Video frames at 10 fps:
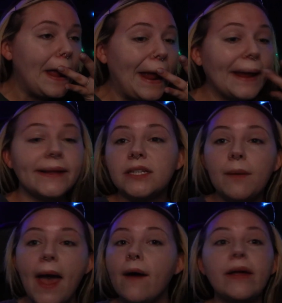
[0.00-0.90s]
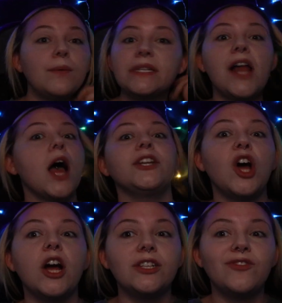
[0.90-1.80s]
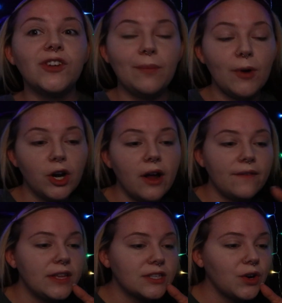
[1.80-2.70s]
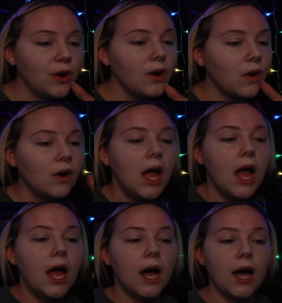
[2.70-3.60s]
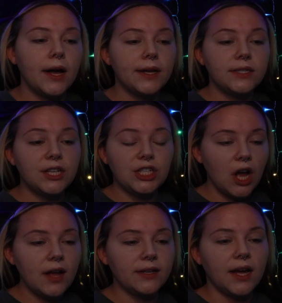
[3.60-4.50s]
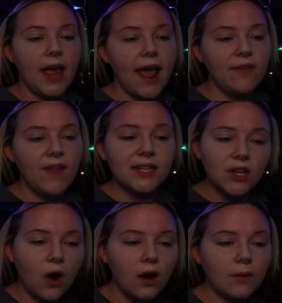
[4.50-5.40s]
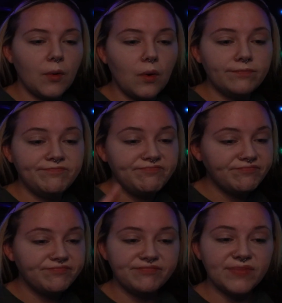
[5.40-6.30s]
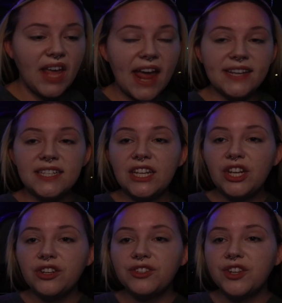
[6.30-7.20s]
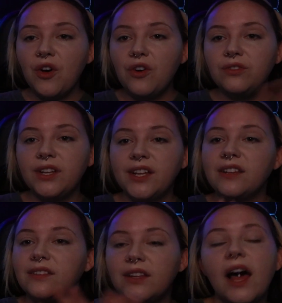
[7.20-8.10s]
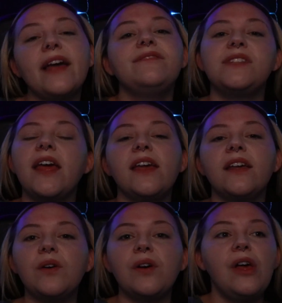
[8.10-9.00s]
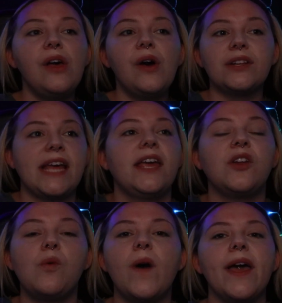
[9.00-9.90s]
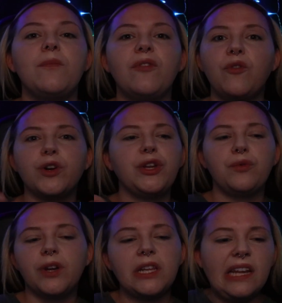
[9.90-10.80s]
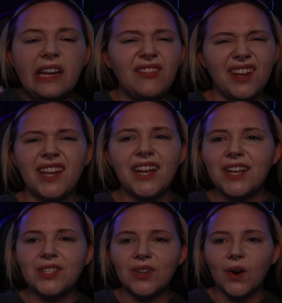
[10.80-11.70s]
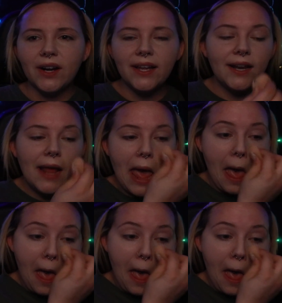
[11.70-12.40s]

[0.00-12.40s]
And somehow he was not charged for the murder of this girl, Tashonda, and that's horrible. 18 years old, life taken away before you really even get it started.